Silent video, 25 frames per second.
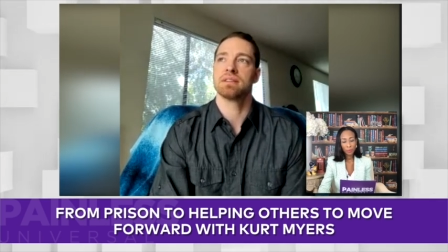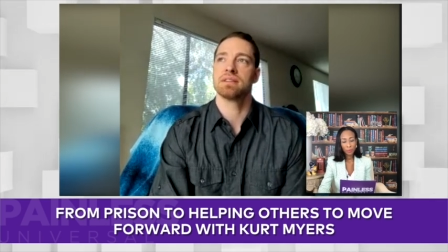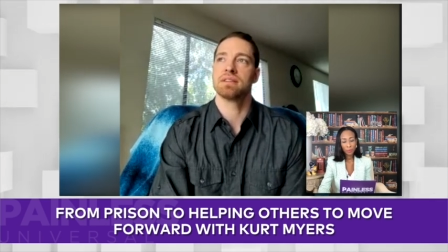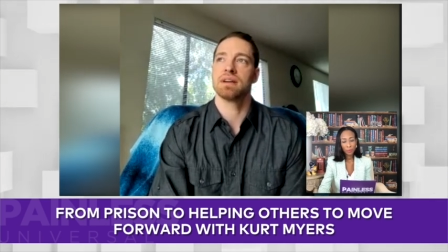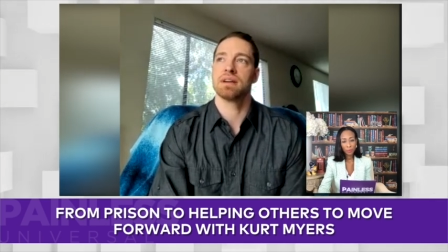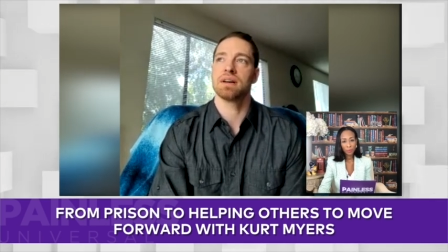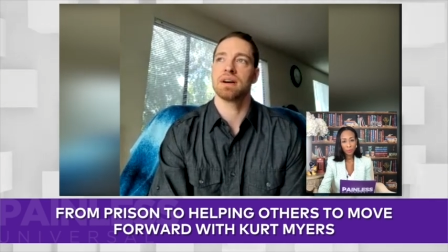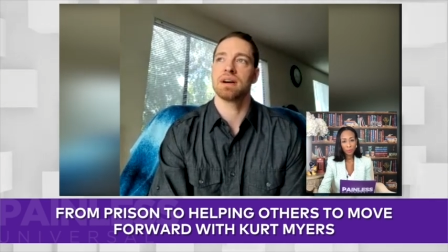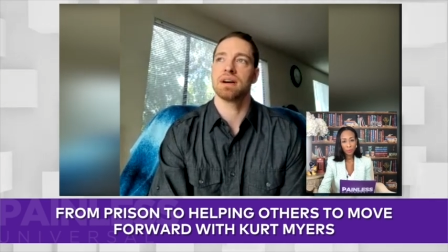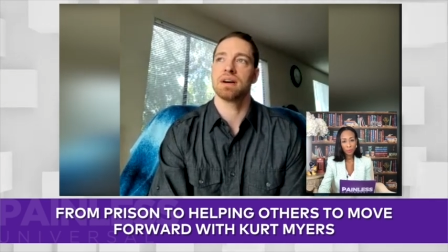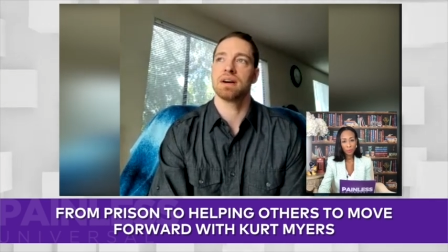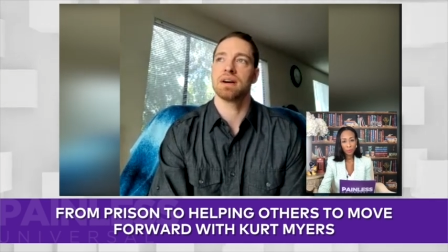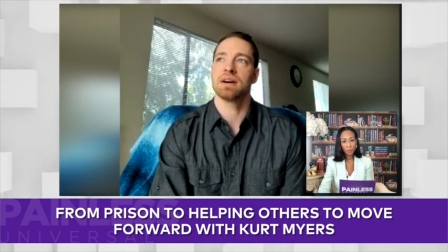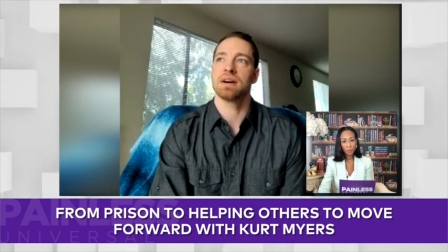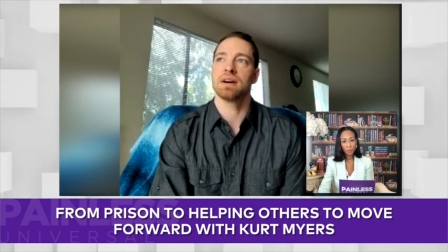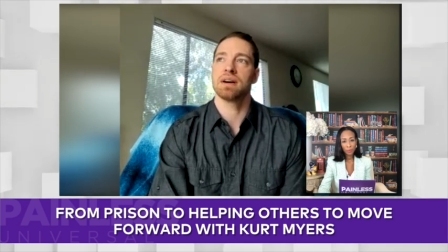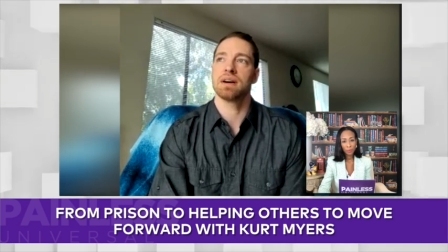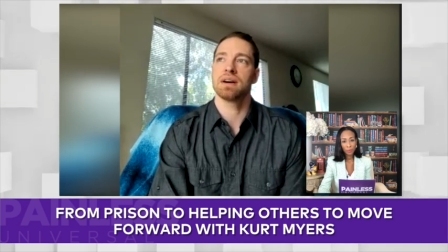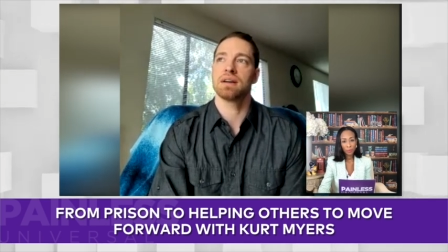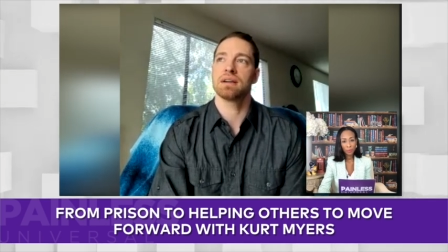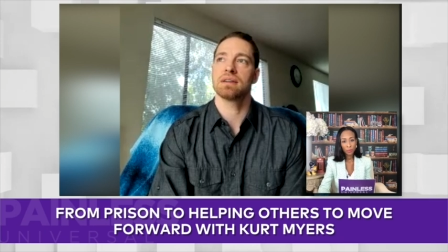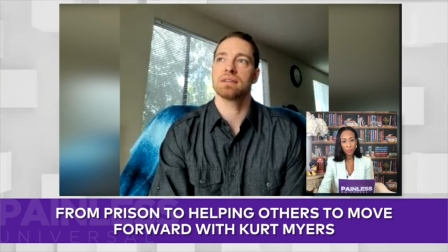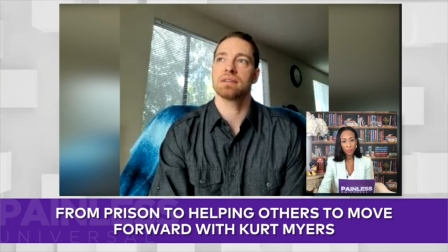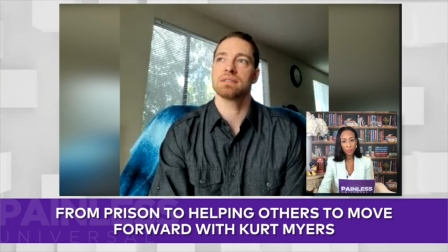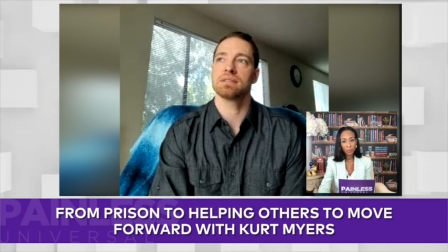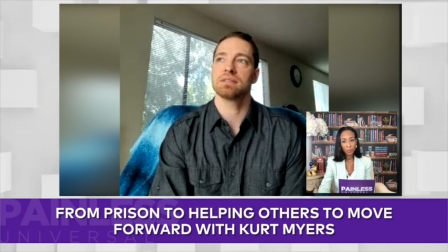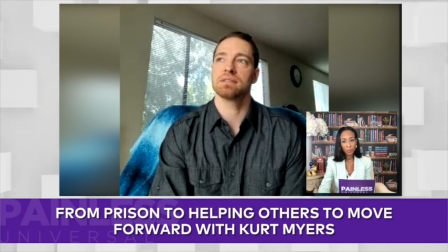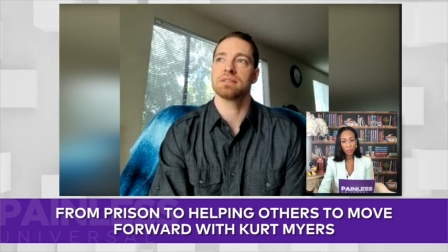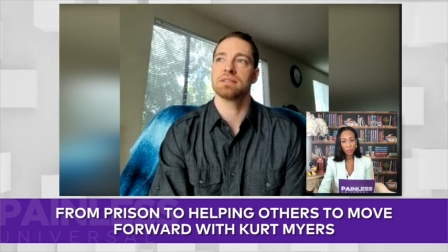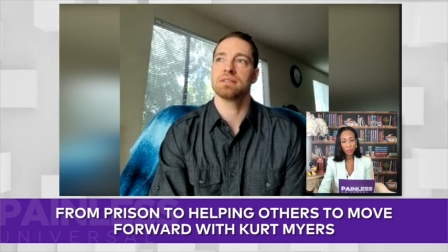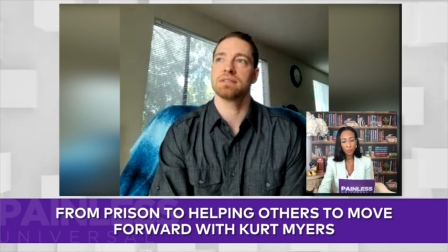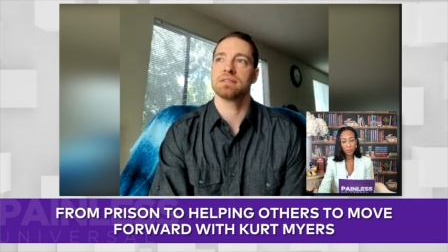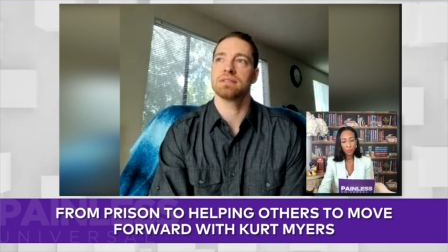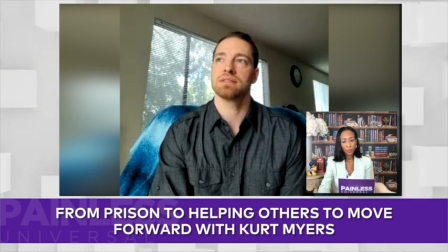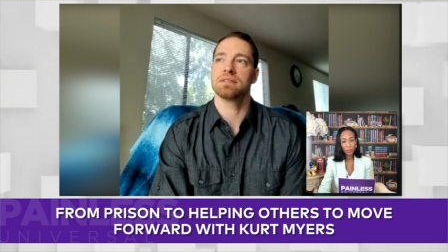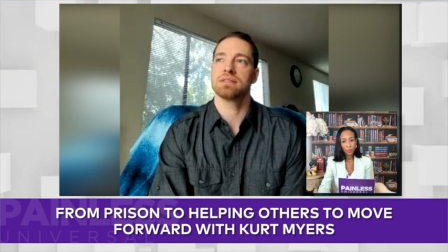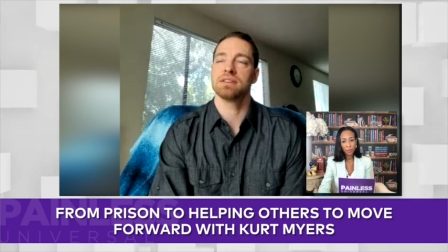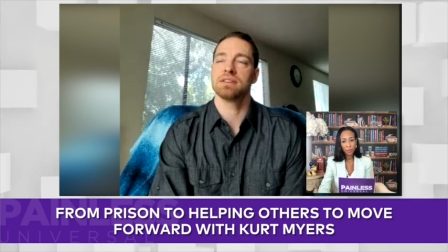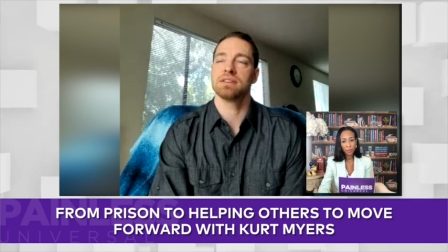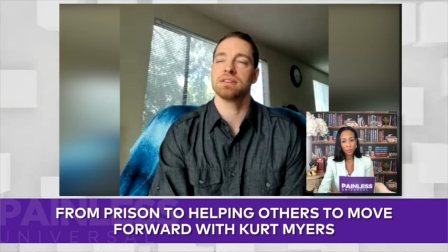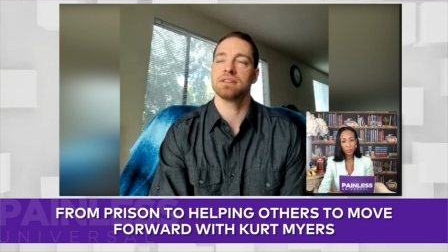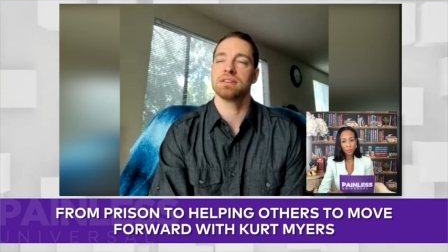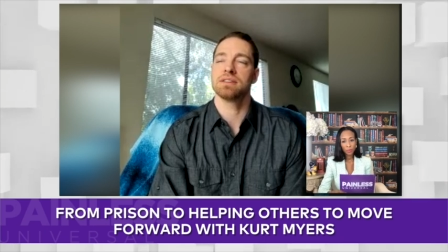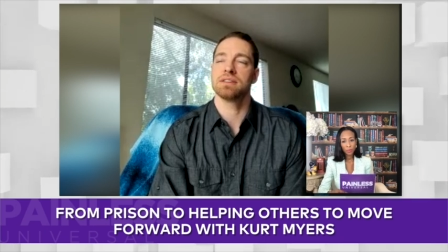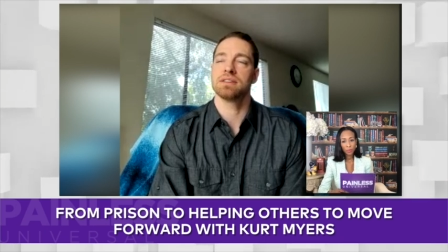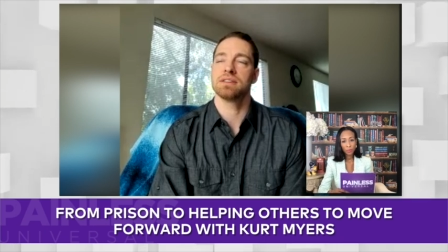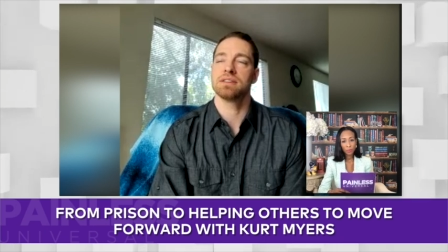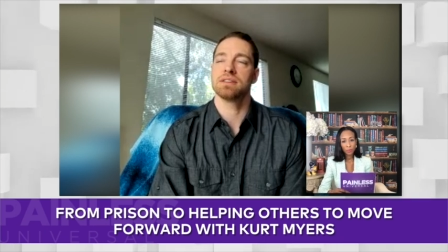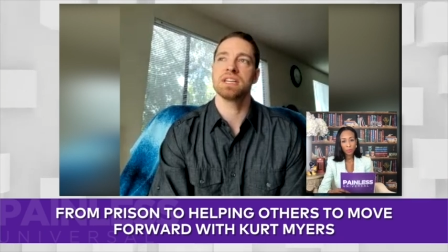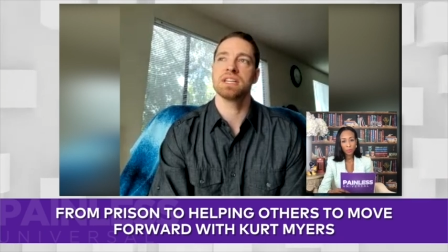uh, the, you know
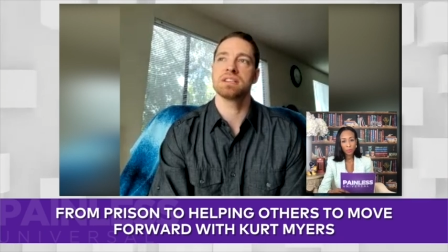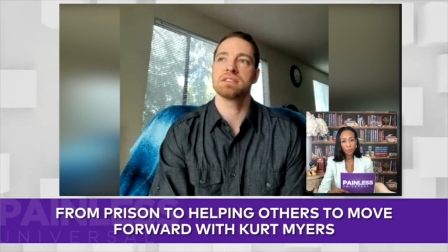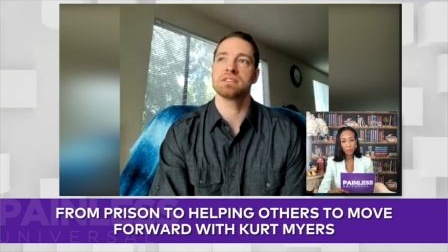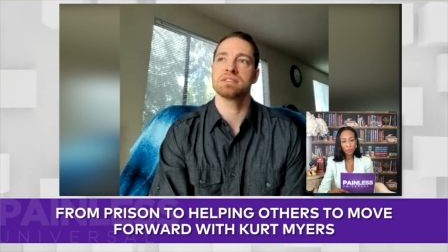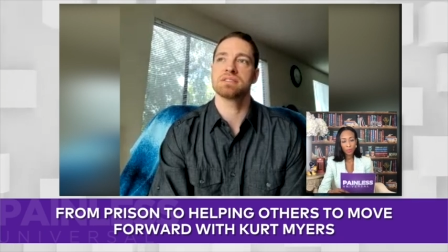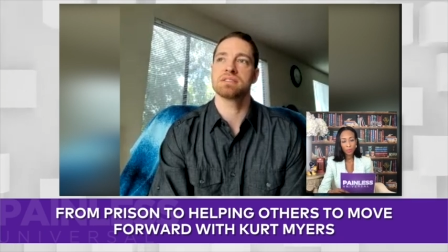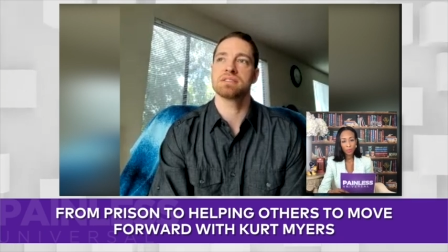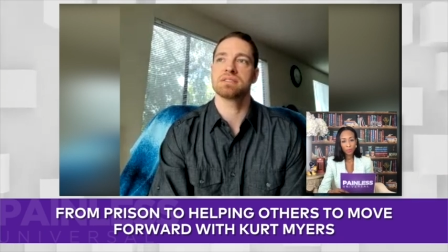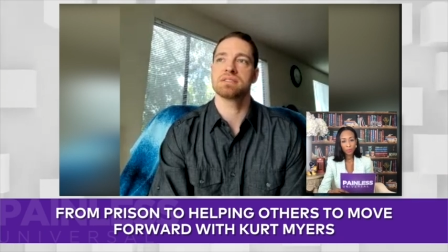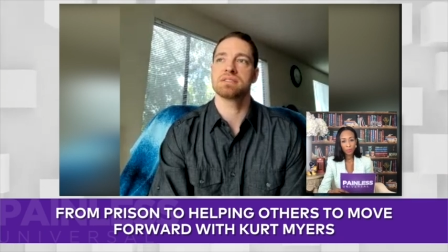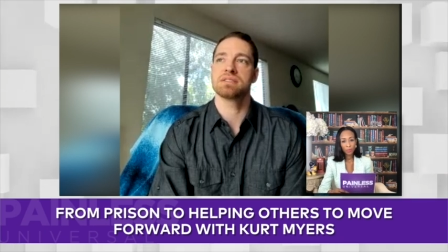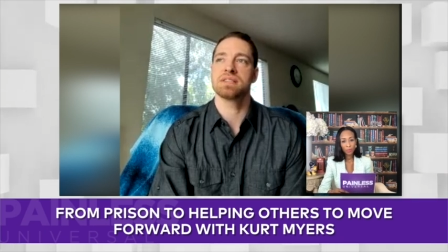teens